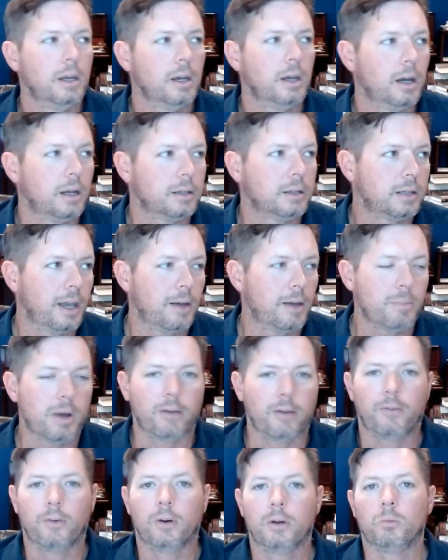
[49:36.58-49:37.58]
have my
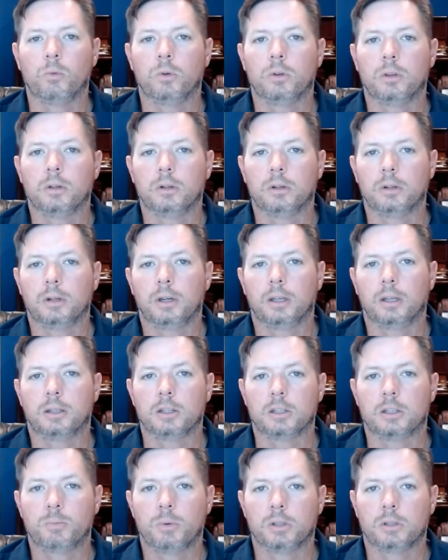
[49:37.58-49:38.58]
fun with at the
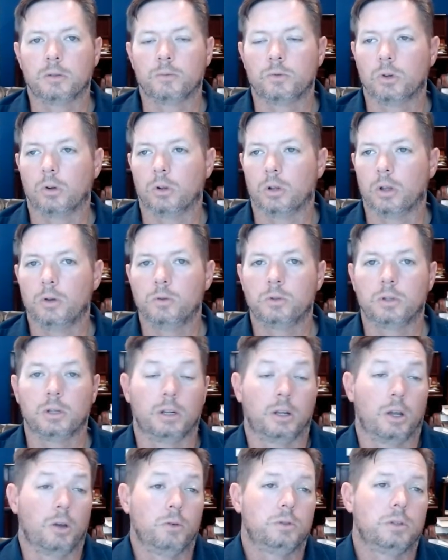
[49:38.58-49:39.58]
expense of Joel Osteen. And
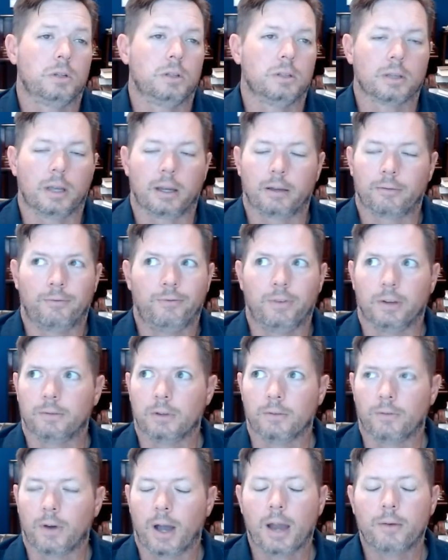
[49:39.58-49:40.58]
Osteen's like
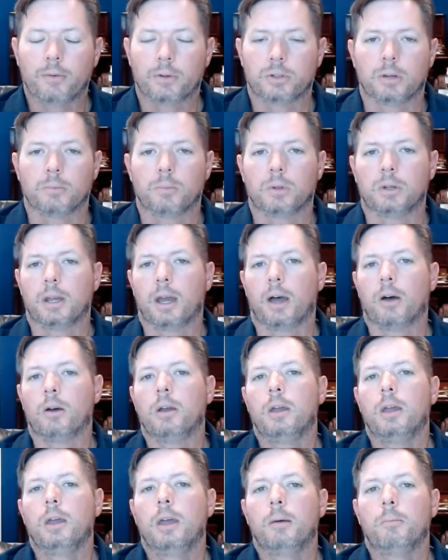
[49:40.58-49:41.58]
55 or something now.
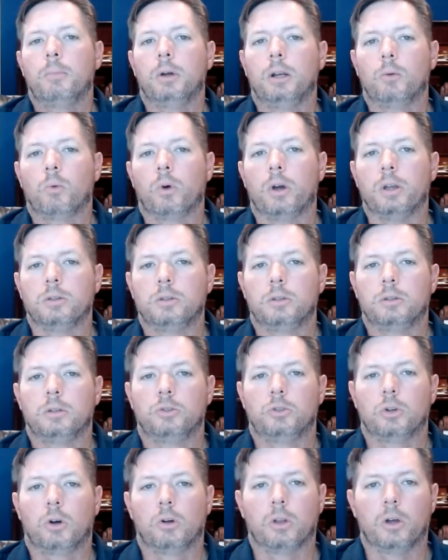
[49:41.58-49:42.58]
But anyways,
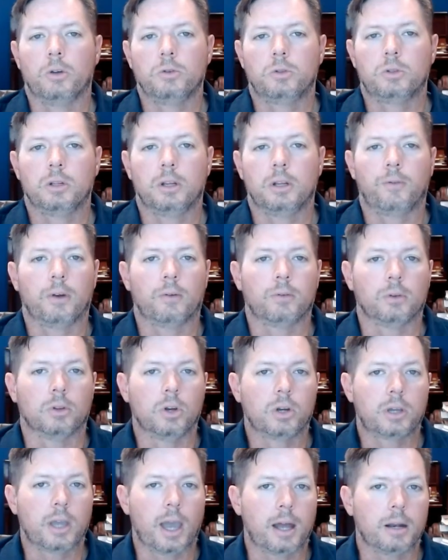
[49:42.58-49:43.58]
Joel Osteen, if you ever look
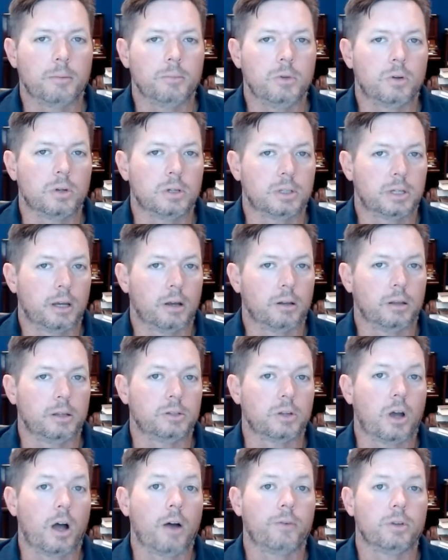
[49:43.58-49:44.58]
at him, you can tell he's
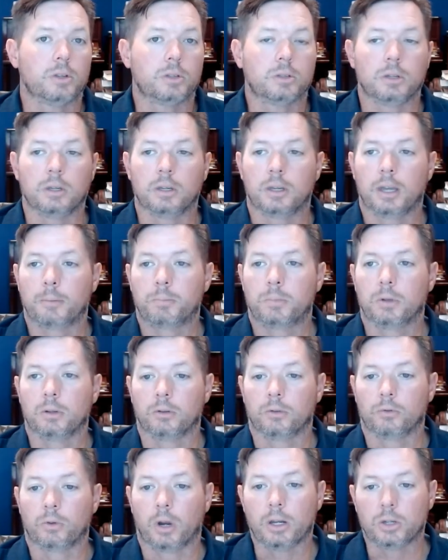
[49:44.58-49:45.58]
obviously kept in
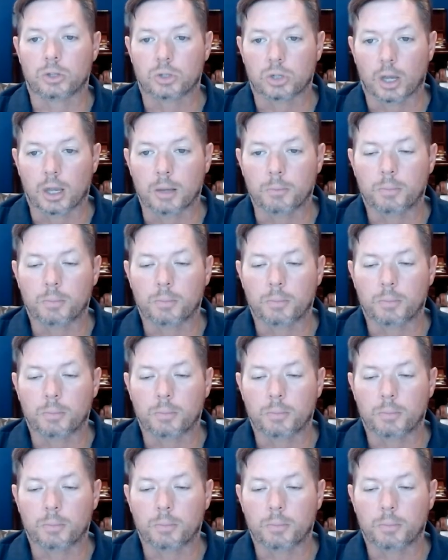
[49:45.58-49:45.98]
great shape.